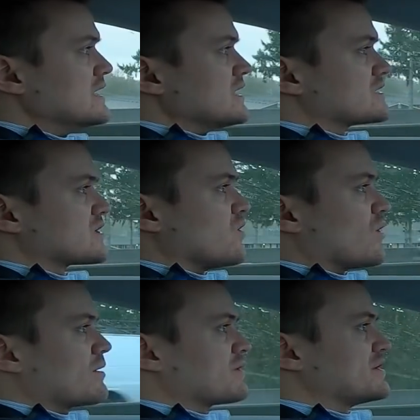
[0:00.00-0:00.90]
So
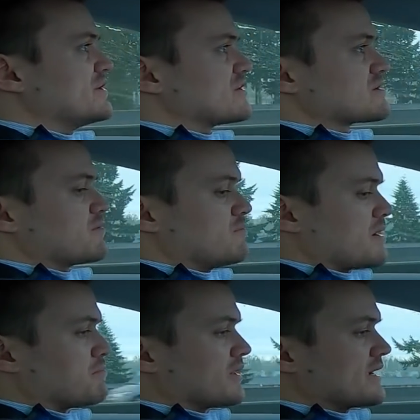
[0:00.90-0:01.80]
what I'm going to do here is I'm going to put my
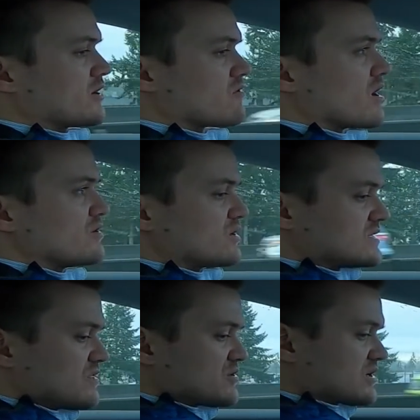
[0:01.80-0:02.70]
blinker on. You can see
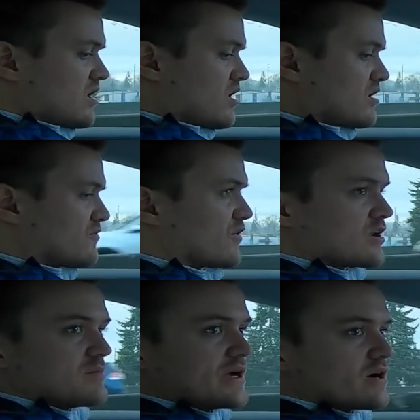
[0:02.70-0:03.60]
there's a car in front of
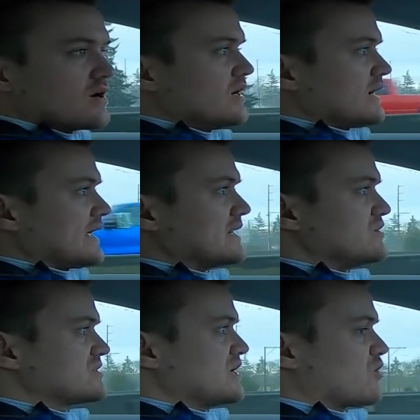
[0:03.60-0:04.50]
me here, and you
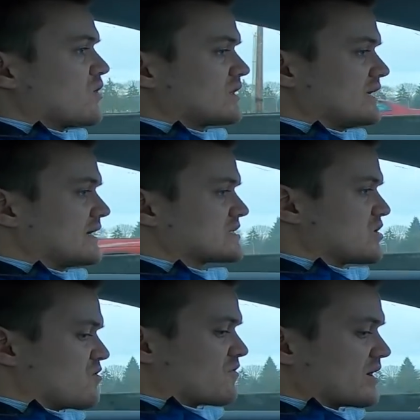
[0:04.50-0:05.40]
see how quickly it gets
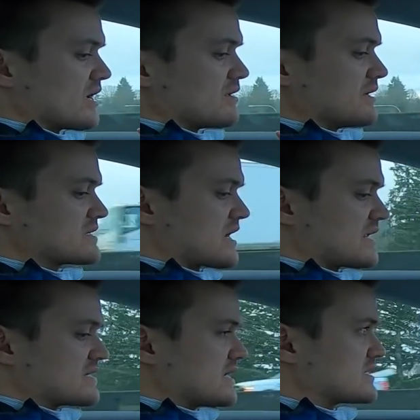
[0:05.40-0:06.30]
over it. And it just kind
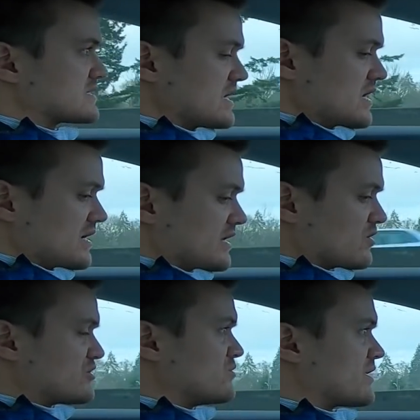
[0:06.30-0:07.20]
of does,
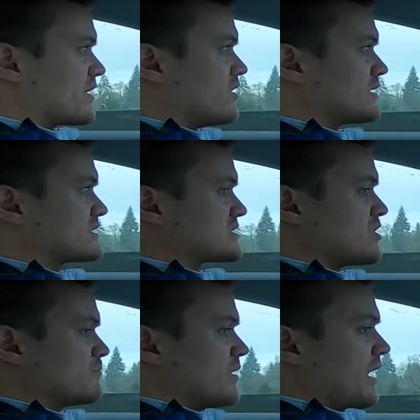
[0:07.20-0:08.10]
doing that all on its
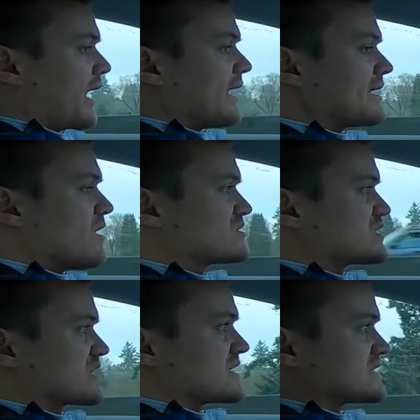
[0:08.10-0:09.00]
own. And now it's
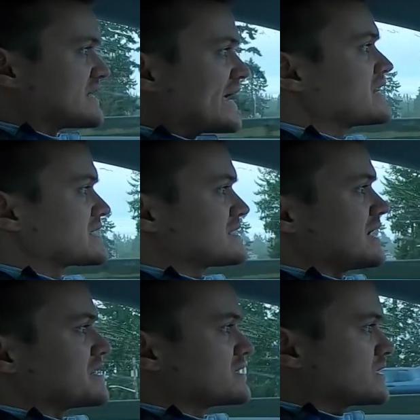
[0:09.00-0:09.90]
just going to stay in this
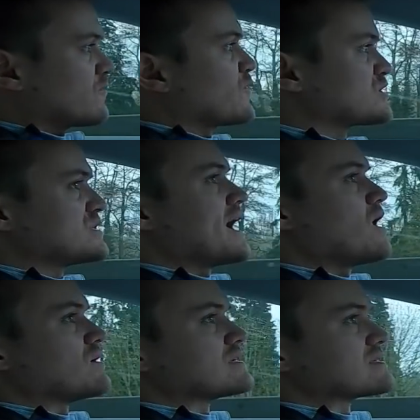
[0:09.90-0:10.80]
lane. The difference
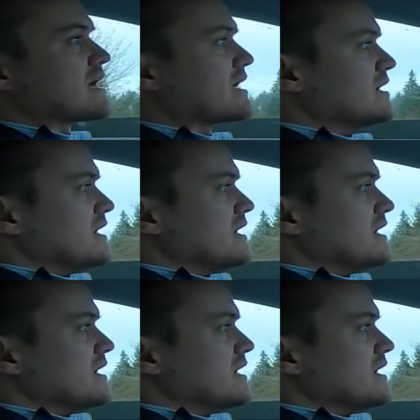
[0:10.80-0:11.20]
now is that